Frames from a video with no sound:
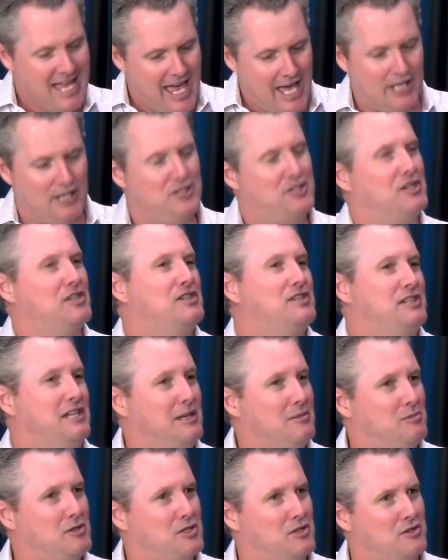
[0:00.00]
and it just
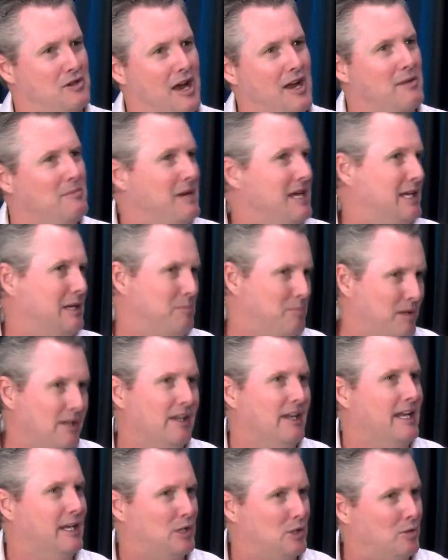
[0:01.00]
seems you're trying to make a
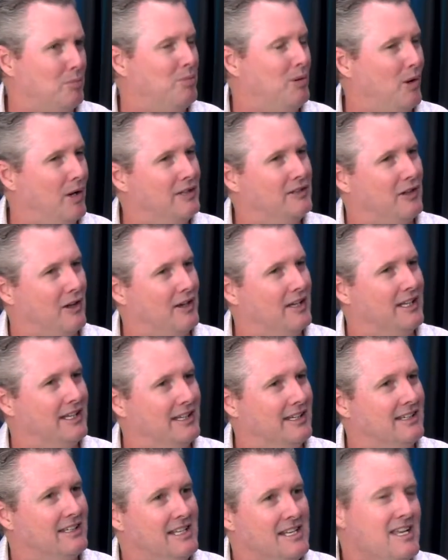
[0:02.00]
political point on
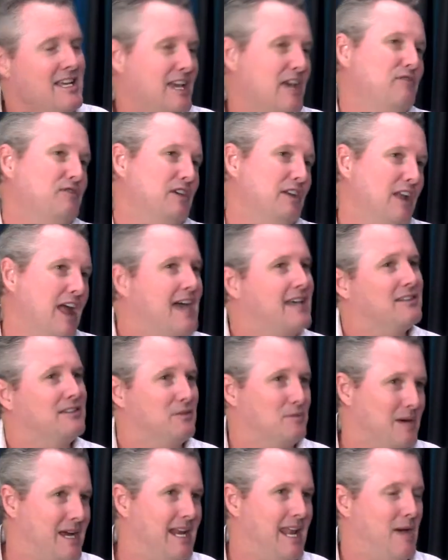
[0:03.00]
here. If you'd like to
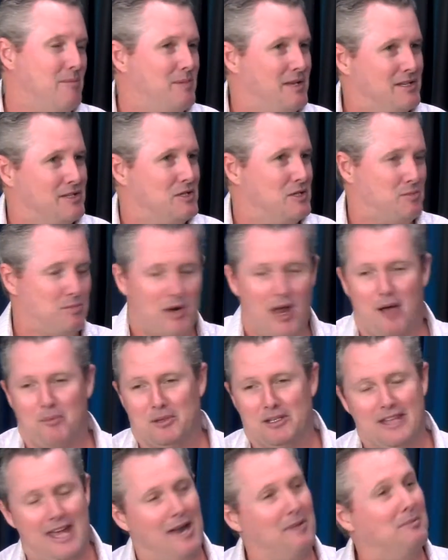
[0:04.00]
rate our business
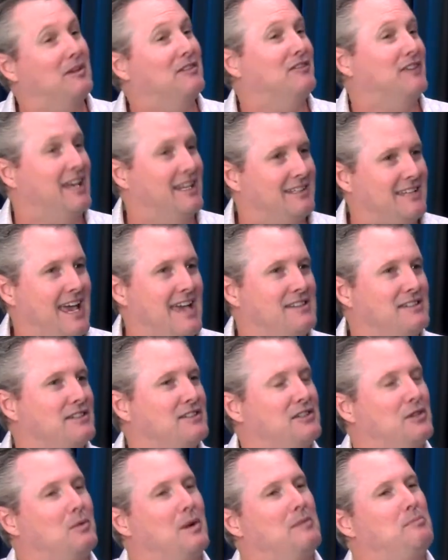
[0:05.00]
properly, that'd be fantastic.
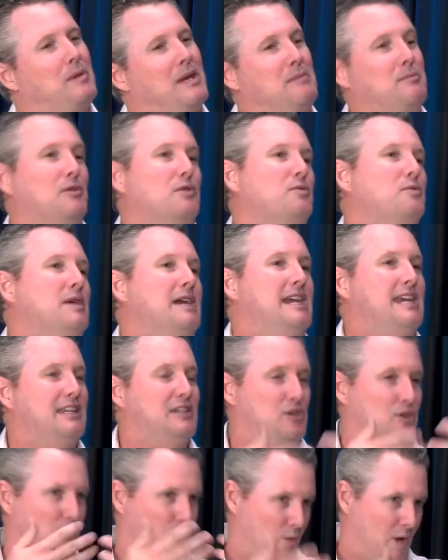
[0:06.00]
So when people read
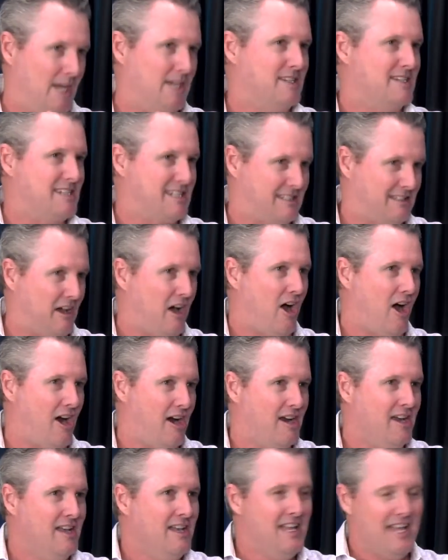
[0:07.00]
your 1
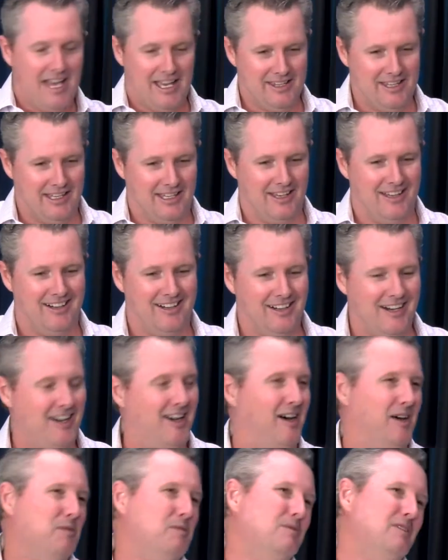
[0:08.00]
star and they go,
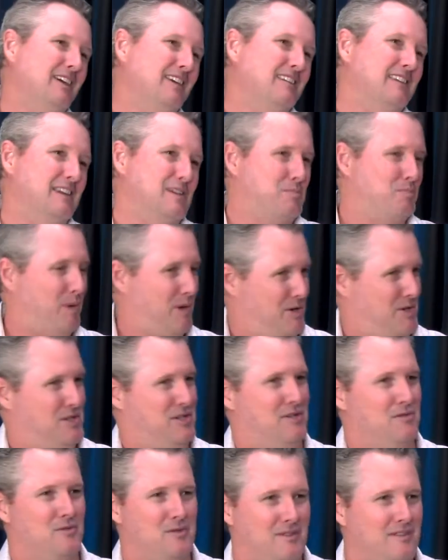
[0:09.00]
oh, look at this
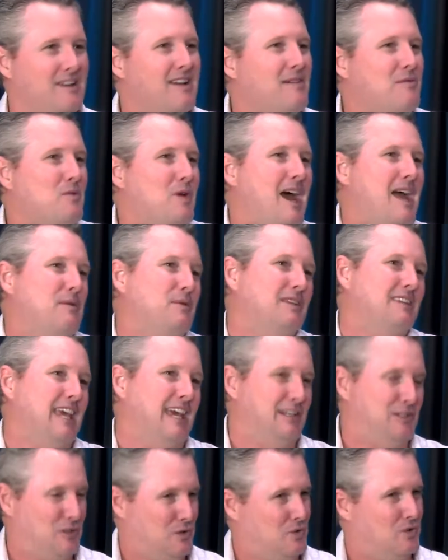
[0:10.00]
person, why would
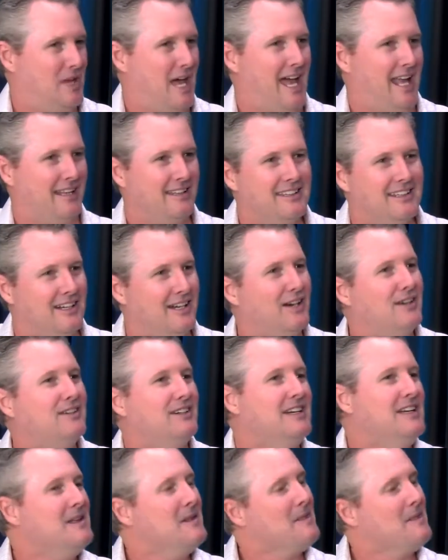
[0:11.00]
they do that? You know,